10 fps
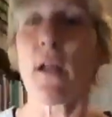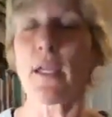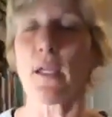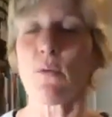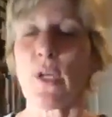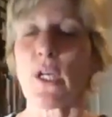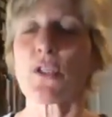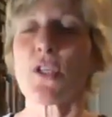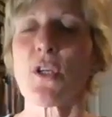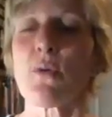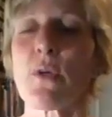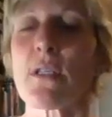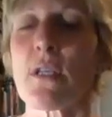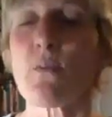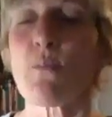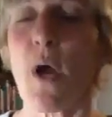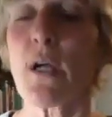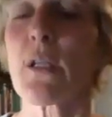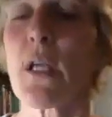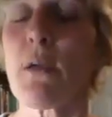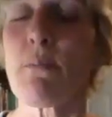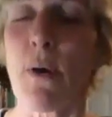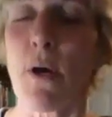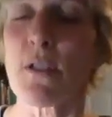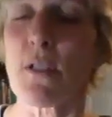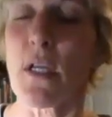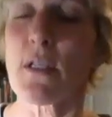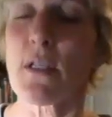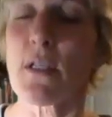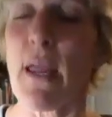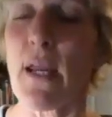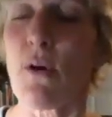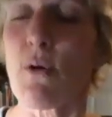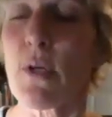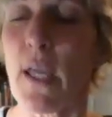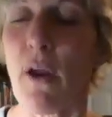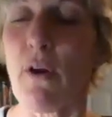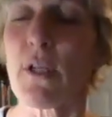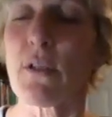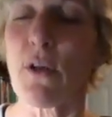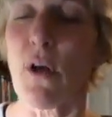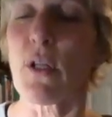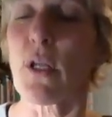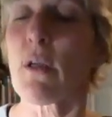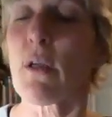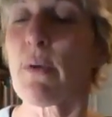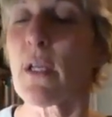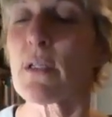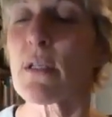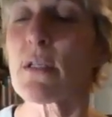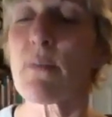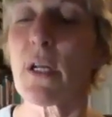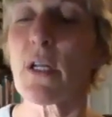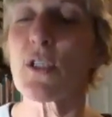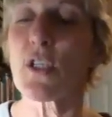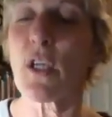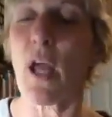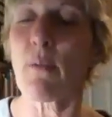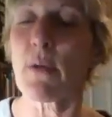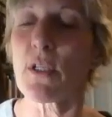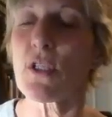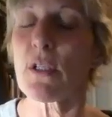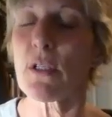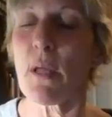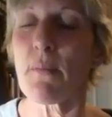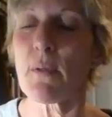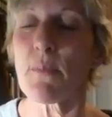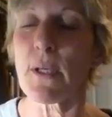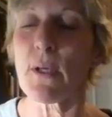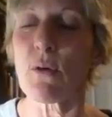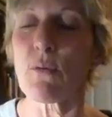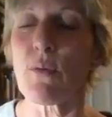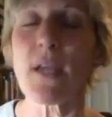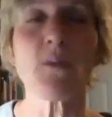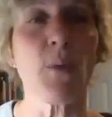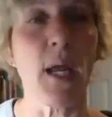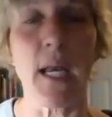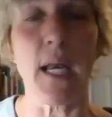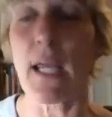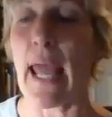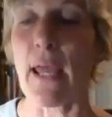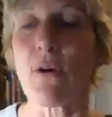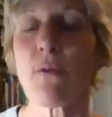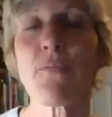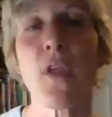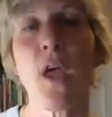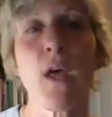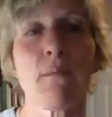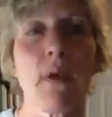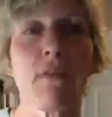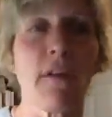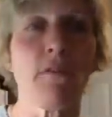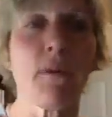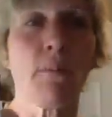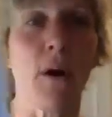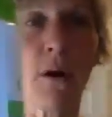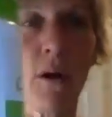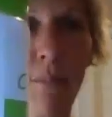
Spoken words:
I can read it to you. It says broccoli, parsley, tomato, carrot, garlic, beet, spinach, cabbage, lemon peel, rice bran, and kale. My favorite part